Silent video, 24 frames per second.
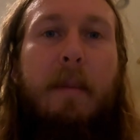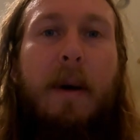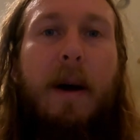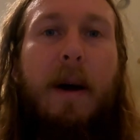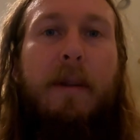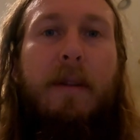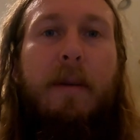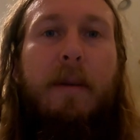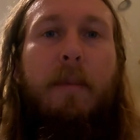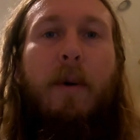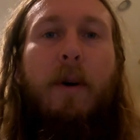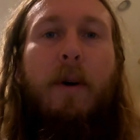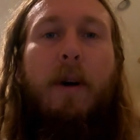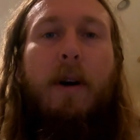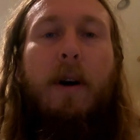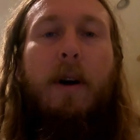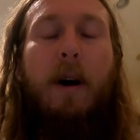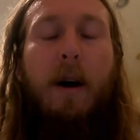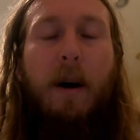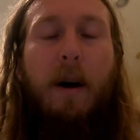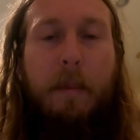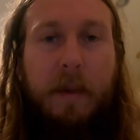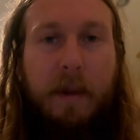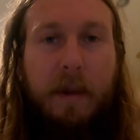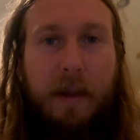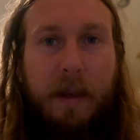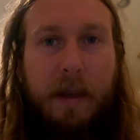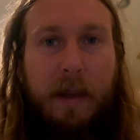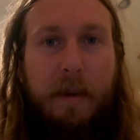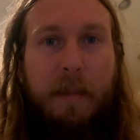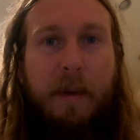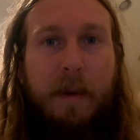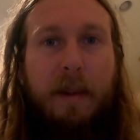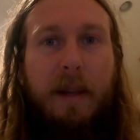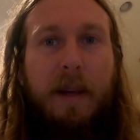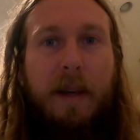about the more
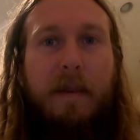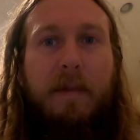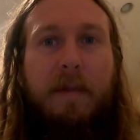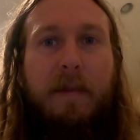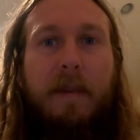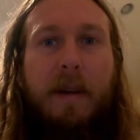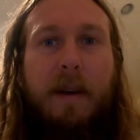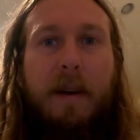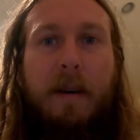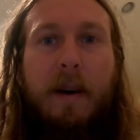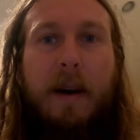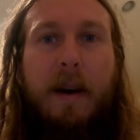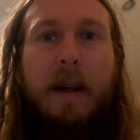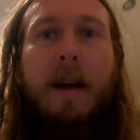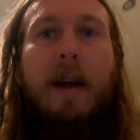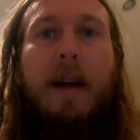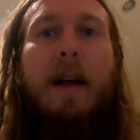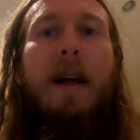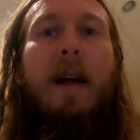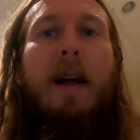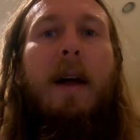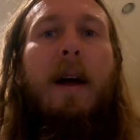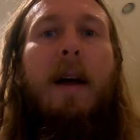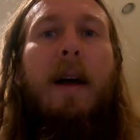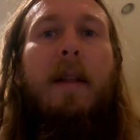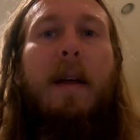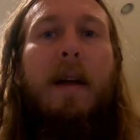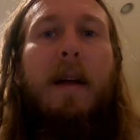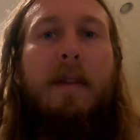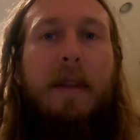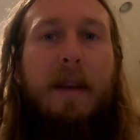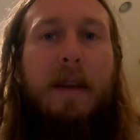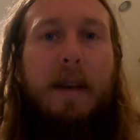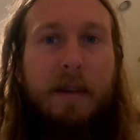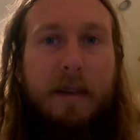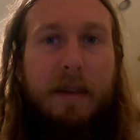commonly believed theory
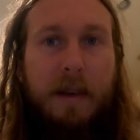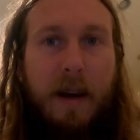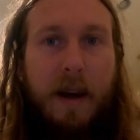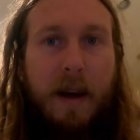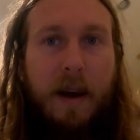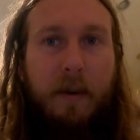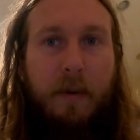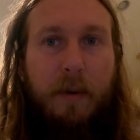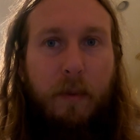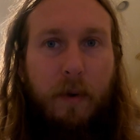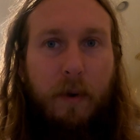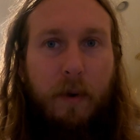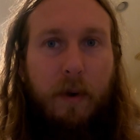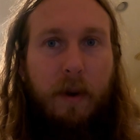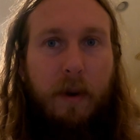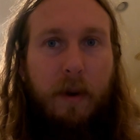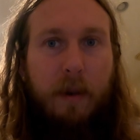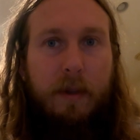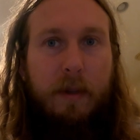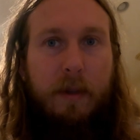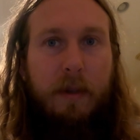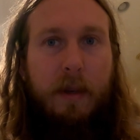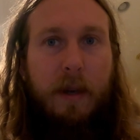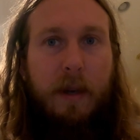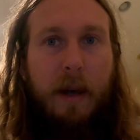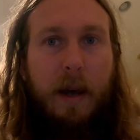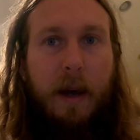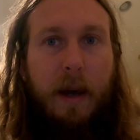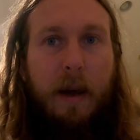that these nine worlds